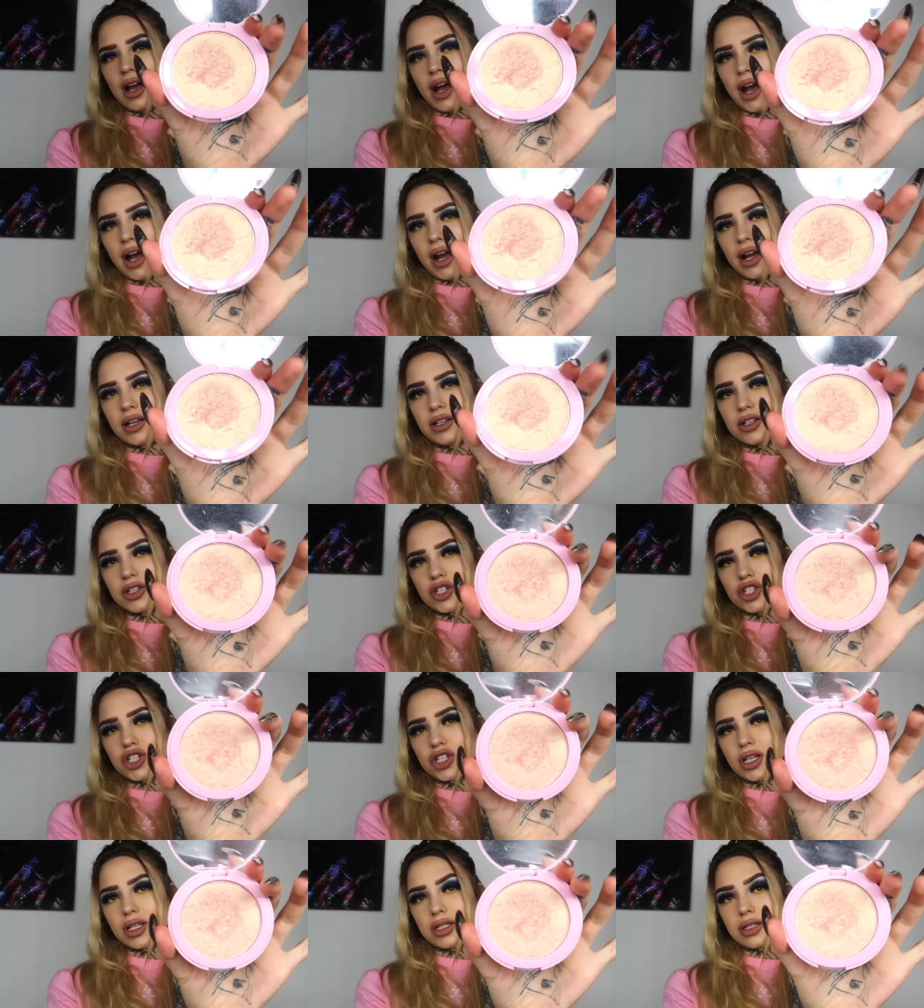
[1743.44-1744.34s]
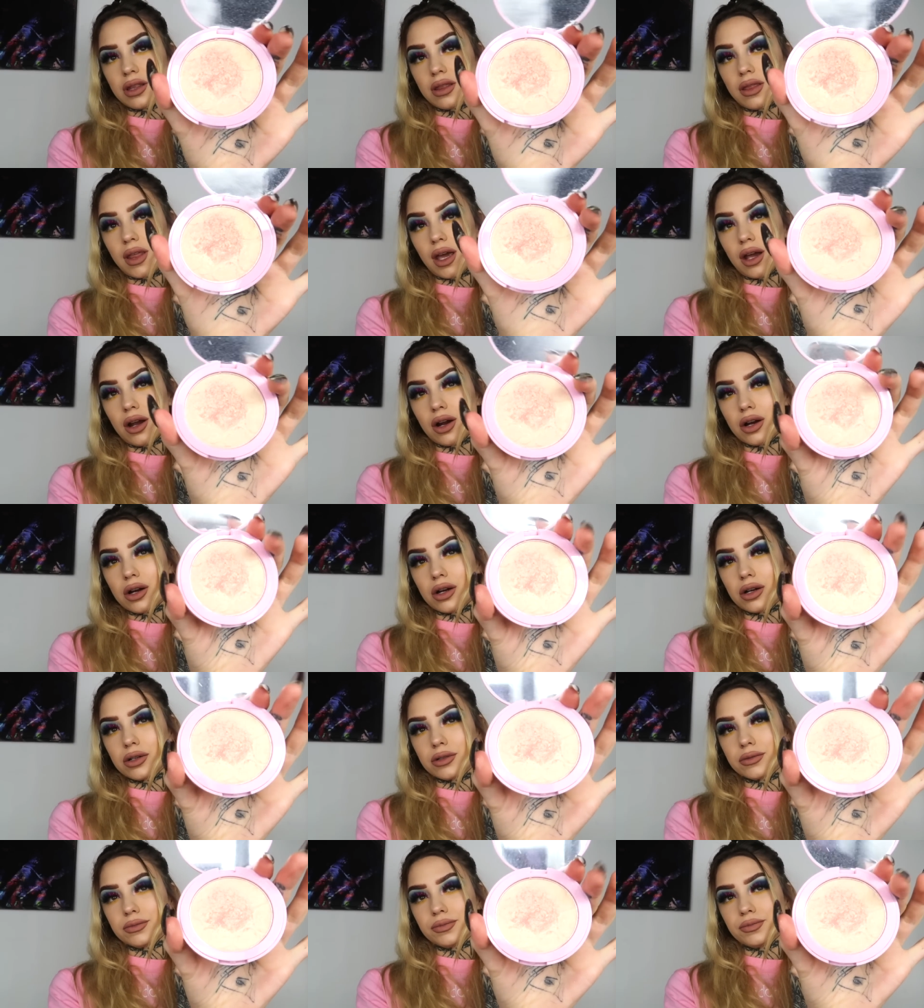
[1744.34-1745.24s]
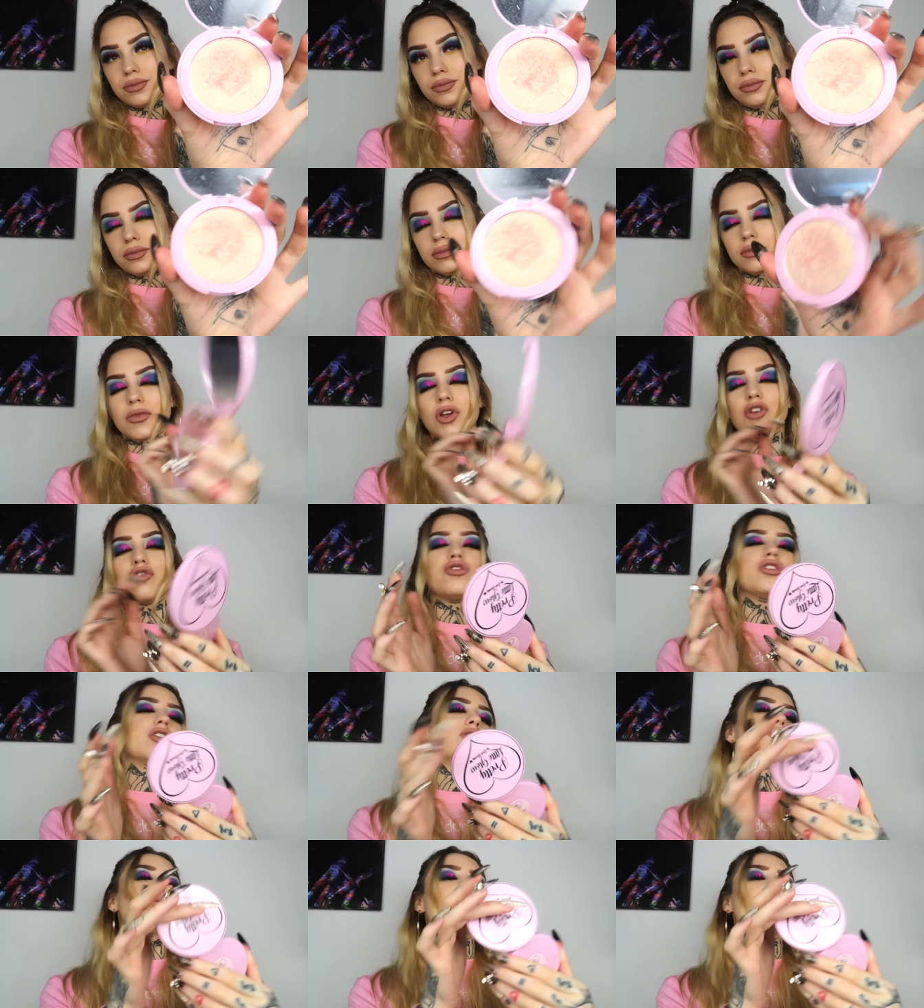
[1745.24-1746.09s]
And she's there. Really